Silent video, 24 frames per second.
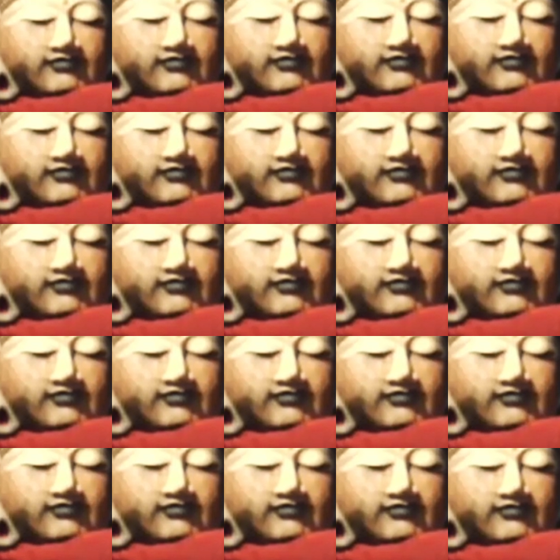
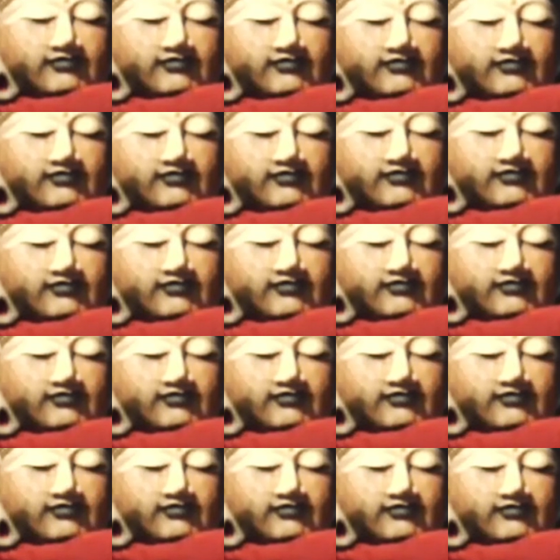
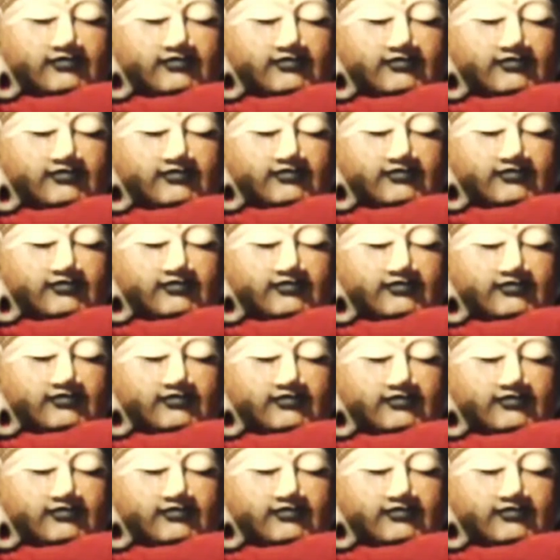(not speaking)